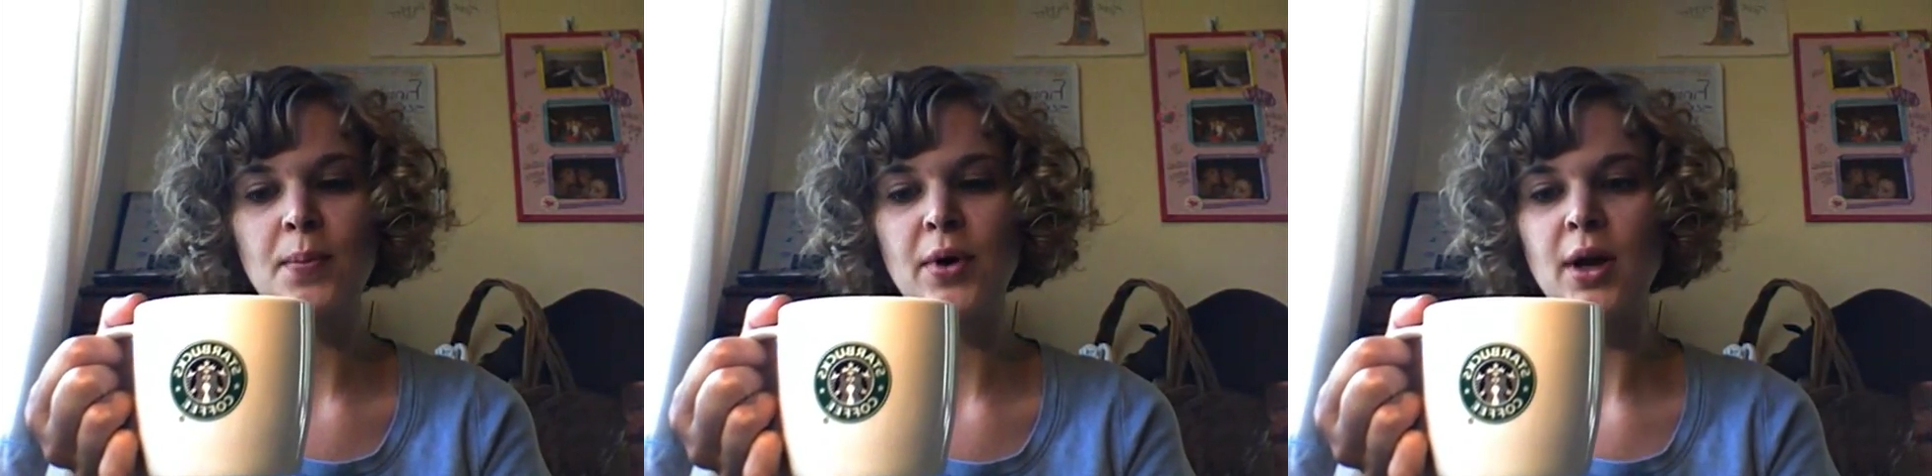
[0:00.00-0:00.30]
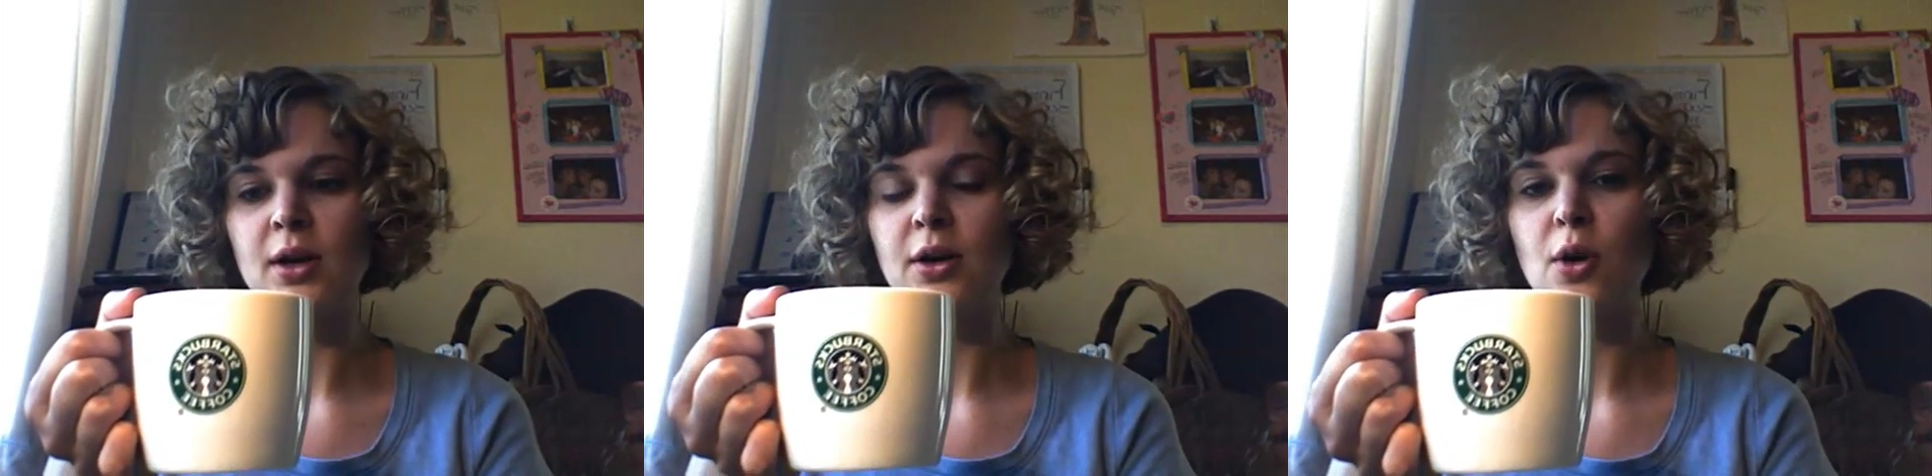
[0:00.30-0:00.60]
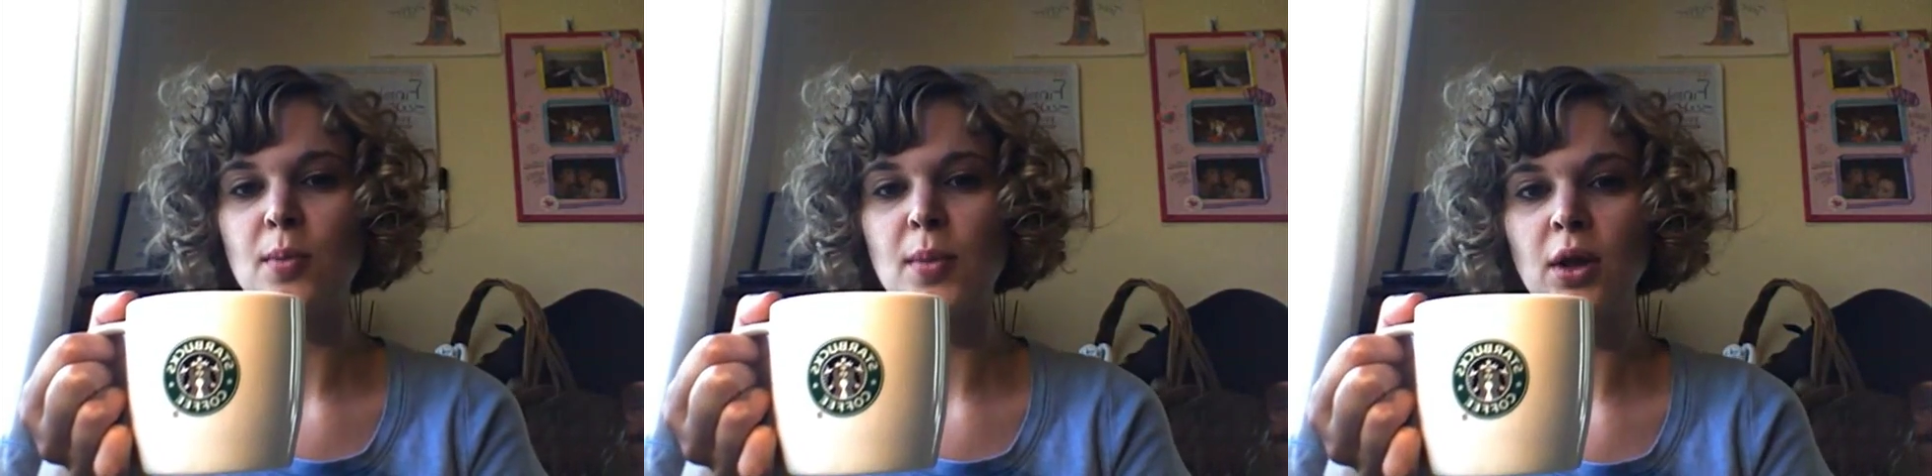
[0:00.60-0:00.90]
but no
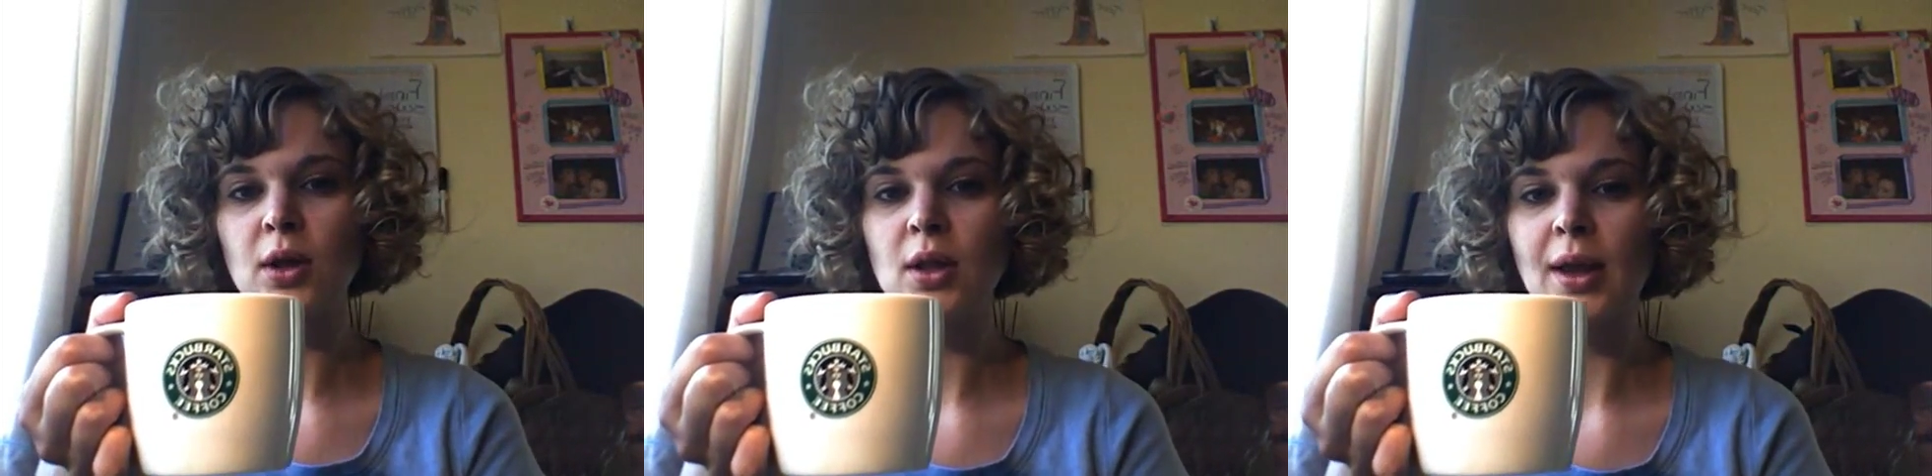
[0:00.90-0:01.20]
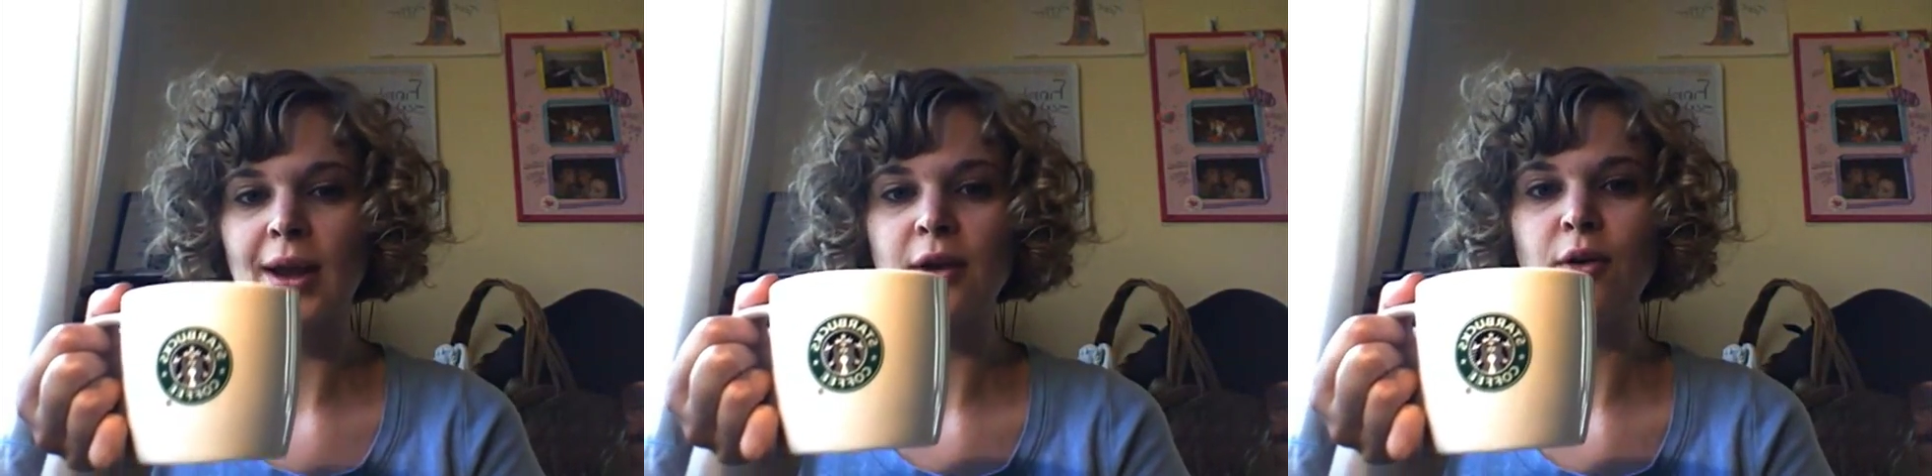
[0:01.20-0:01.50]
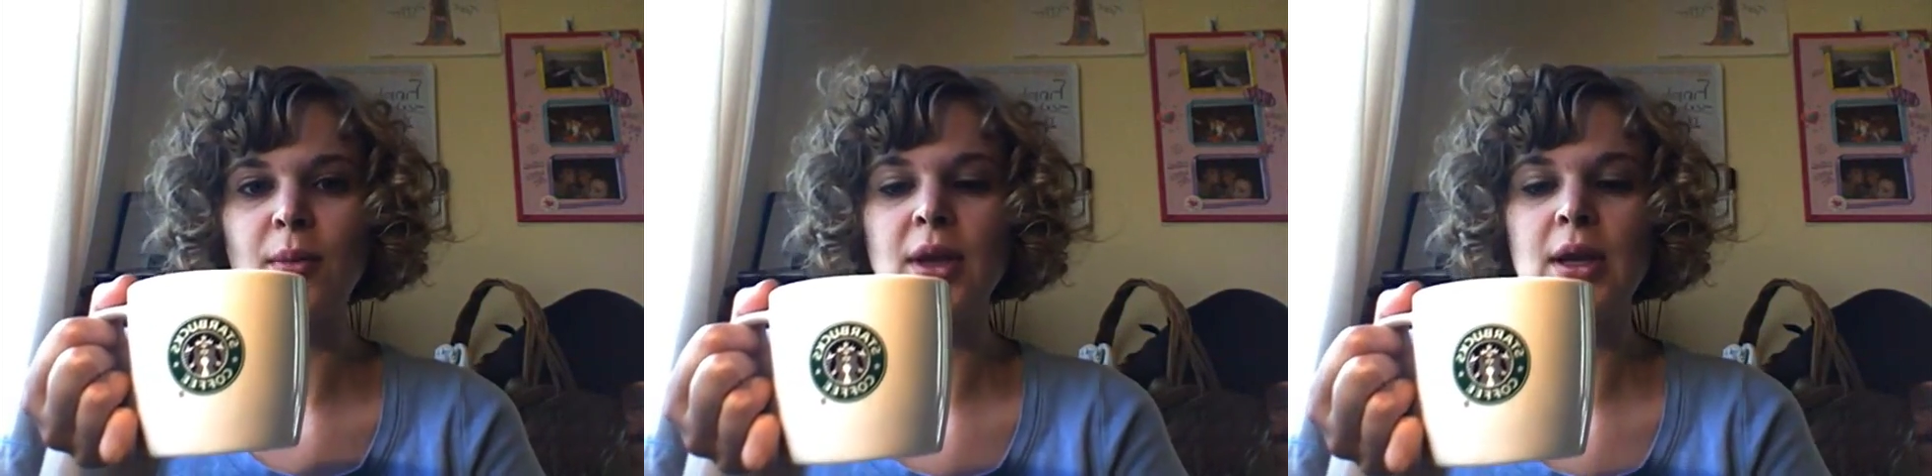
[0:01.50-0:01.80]
milk like I
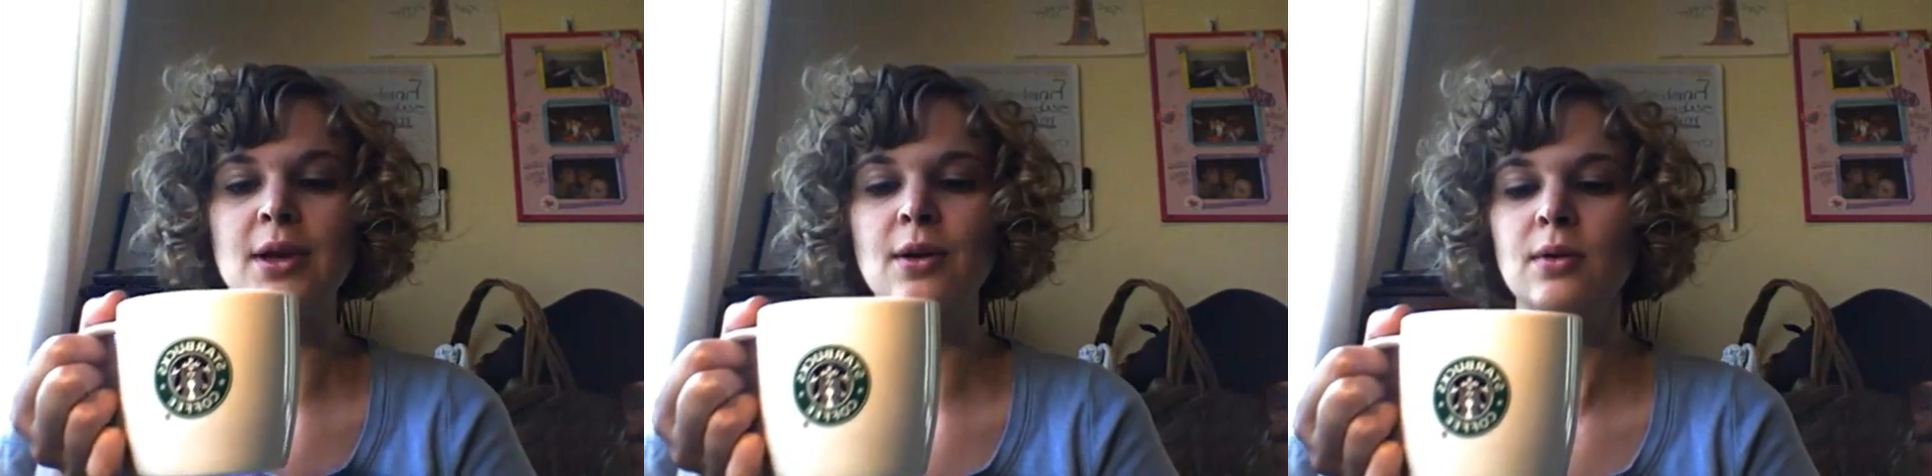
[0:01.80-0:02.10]
normally do.